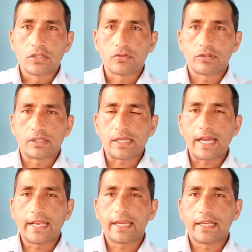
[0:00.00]
So this
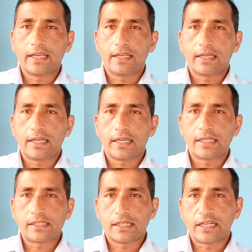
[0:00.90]
array
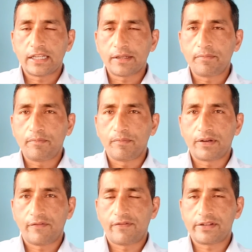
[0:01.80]
is another
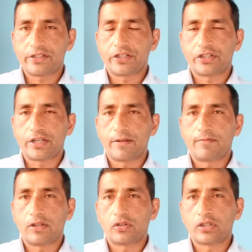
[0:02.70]
reference data
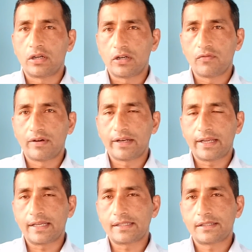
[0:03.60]
type. Now the third one
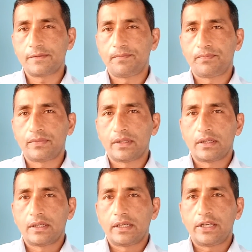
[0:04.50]
is
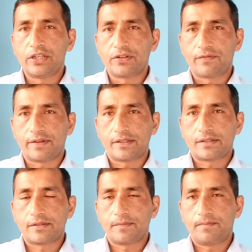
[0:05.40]

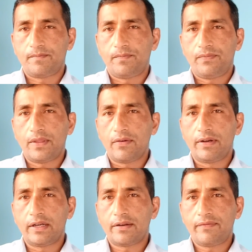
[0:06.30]
interface. Now
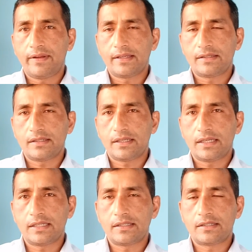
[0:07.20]
interface
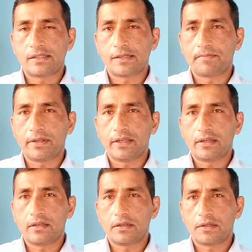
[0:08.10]
is
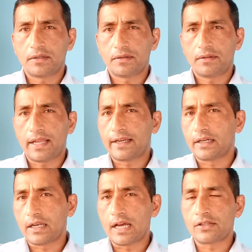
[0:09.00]
something like a
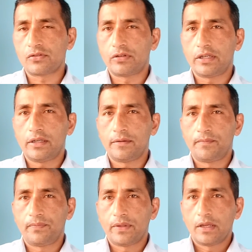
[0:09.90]
class only,
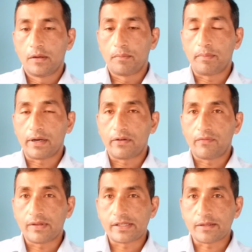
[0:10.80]
but
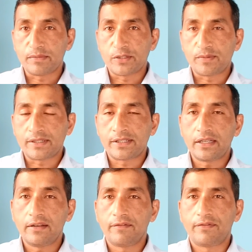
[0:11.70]
with some
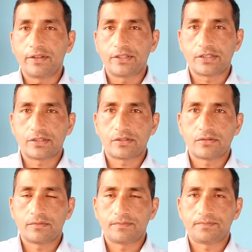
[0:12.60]
special features.